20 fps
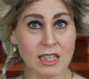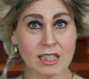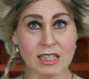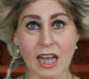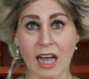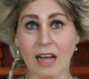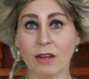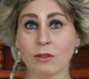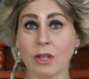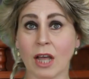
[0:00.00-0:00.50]

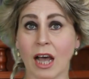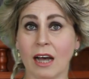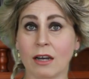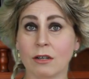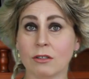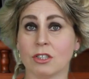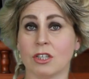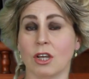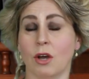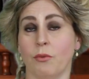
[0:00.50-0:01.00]

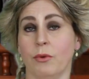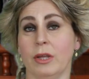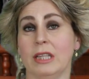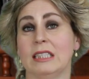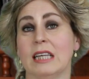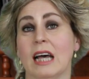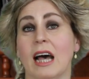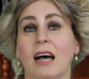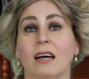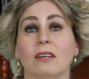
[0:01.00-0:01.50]
townhouse, a
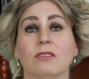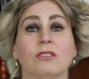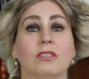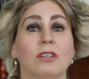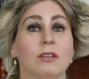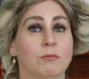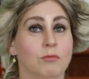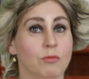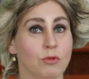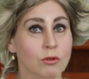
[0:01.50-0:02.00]
winter house
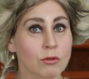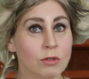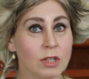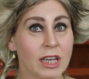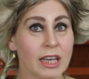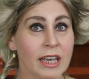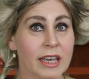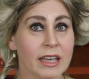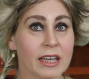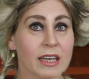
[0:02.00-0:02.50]
in
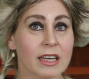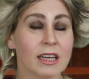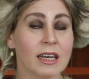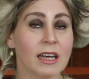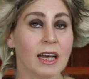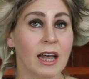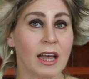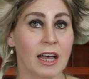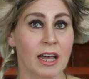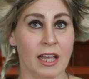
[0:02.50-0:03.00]

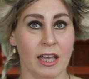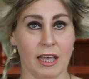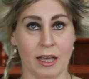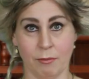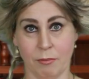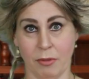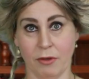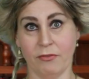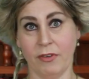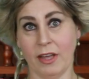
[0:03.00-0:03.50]
Munich,
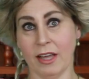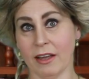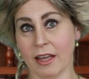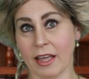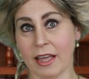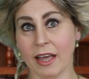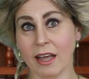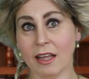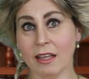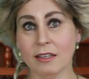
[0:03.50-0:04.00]
in
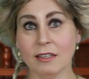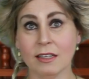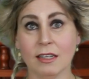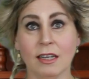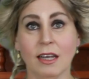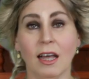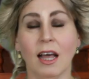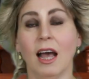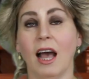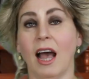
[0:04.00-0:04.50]
Bavaria,
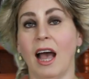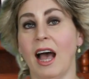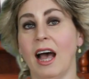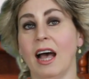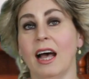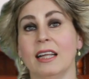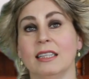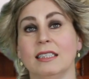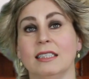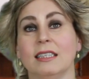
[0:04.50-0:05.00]

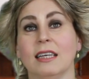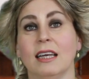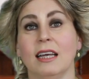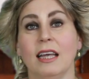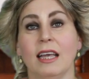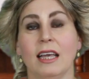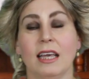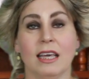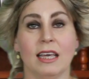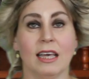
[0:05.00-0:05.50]
and
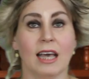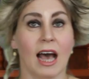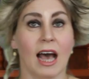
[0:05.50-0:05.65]
he